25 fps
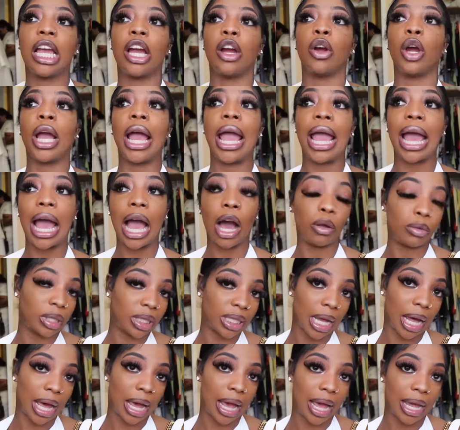are
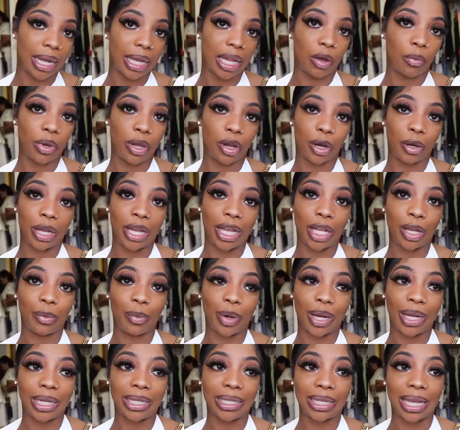outside and we are getting
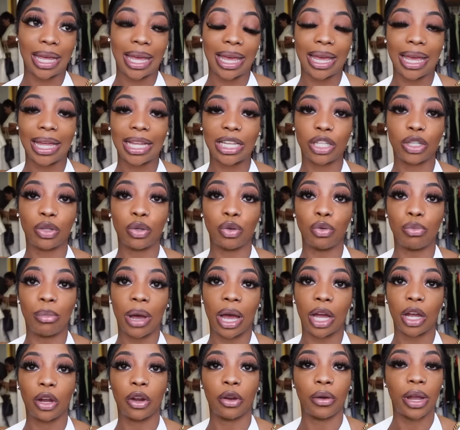ready to head to
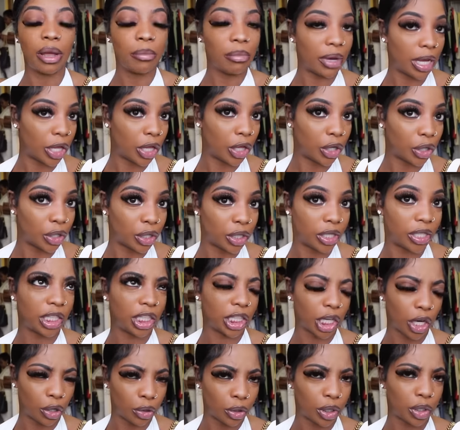my grandmother's
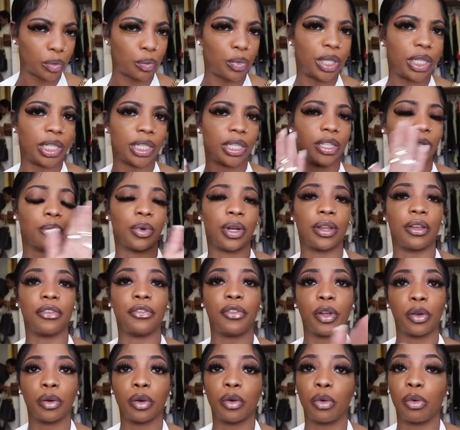church, which is where the
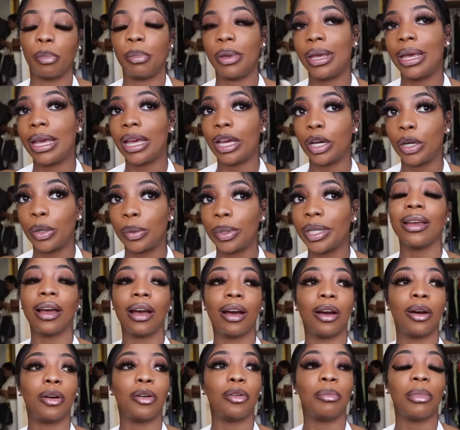funeral will be held.
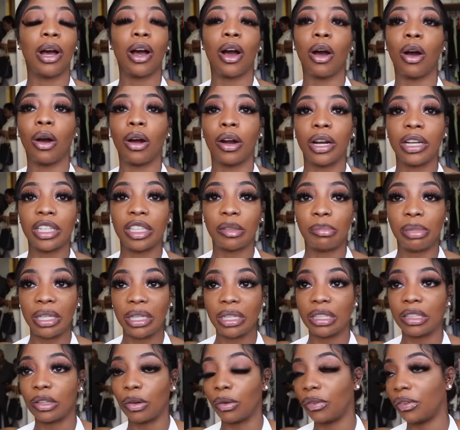Oh, my heart is
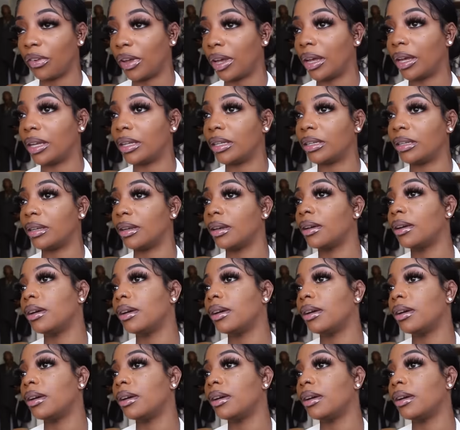beating so fast.